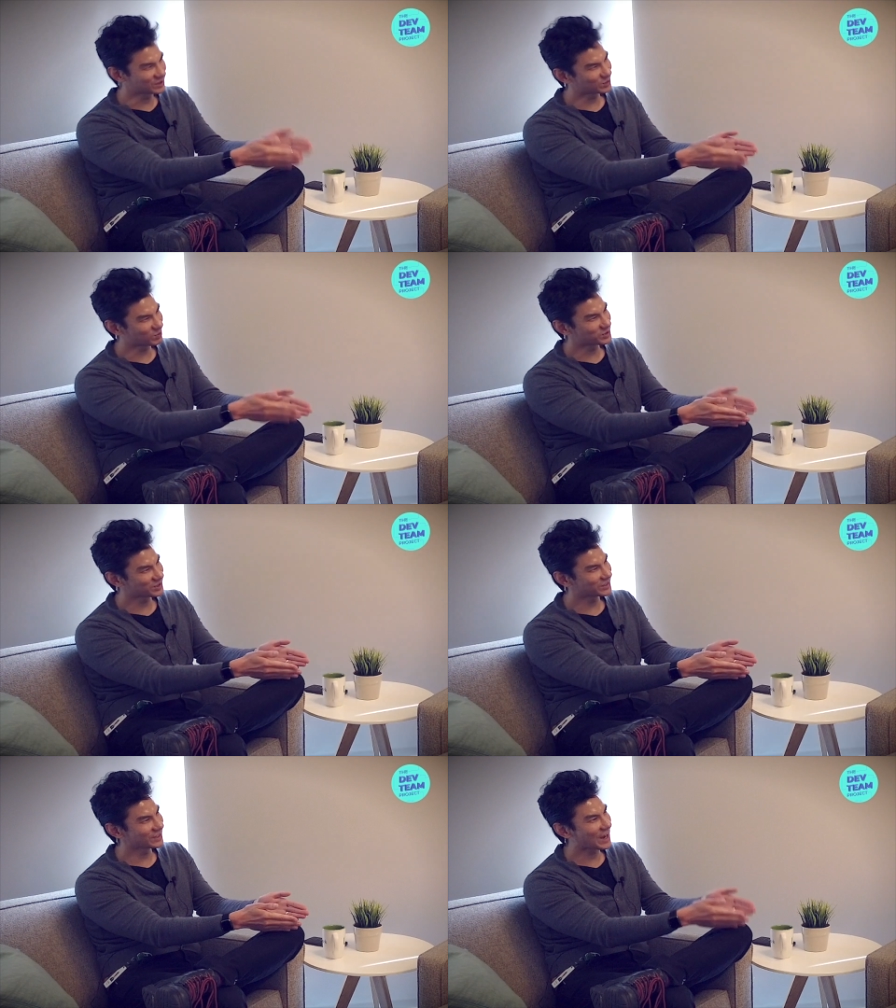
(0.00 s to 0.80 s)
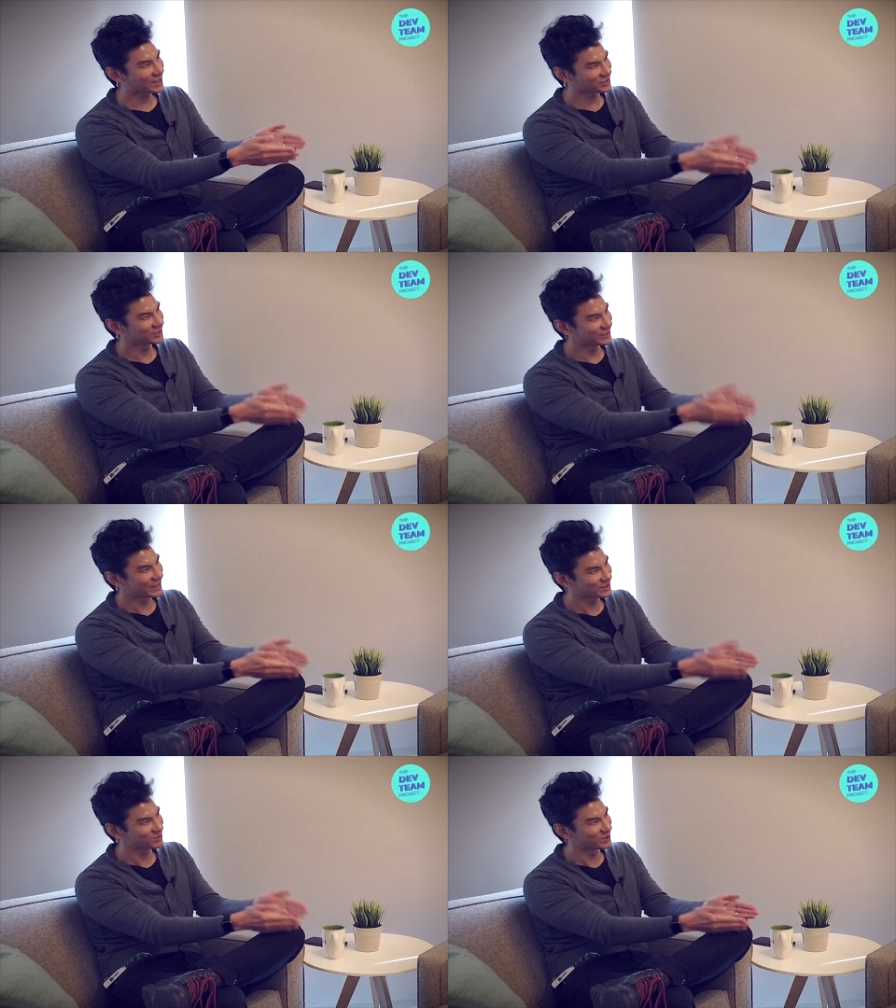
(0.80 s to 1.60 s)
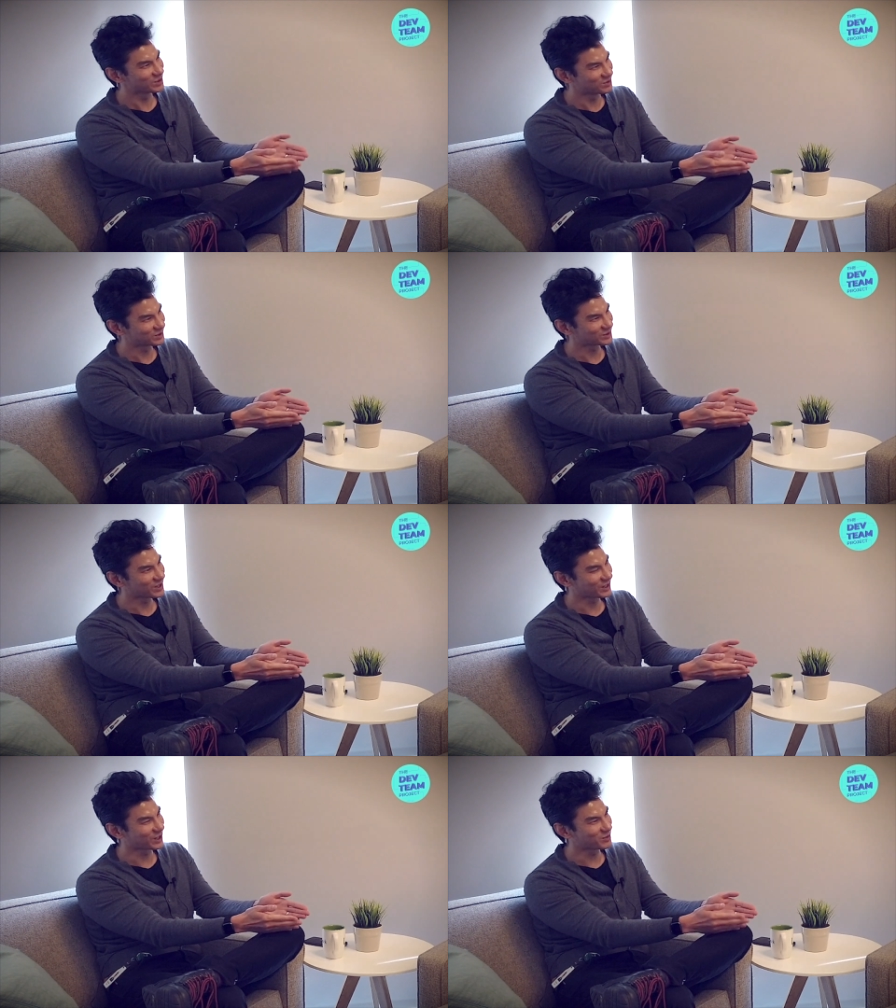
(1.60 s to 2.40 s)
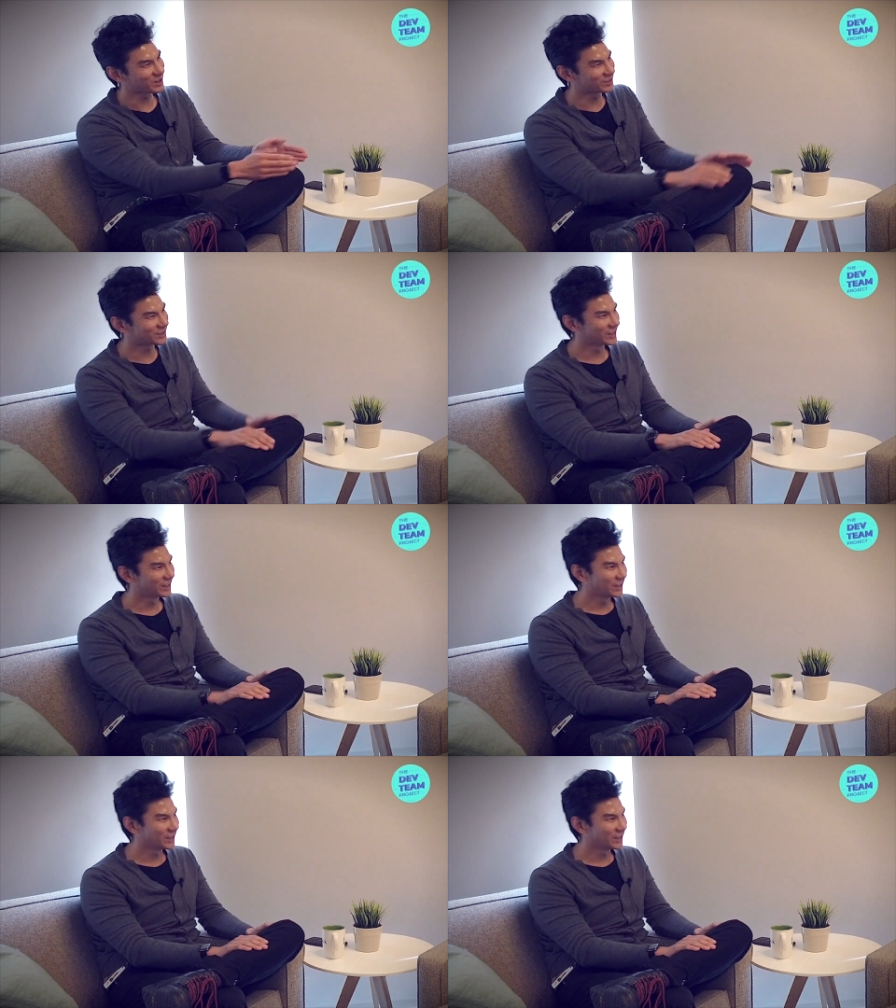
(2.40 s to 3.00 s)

does this person actually an expert in what they're talking about?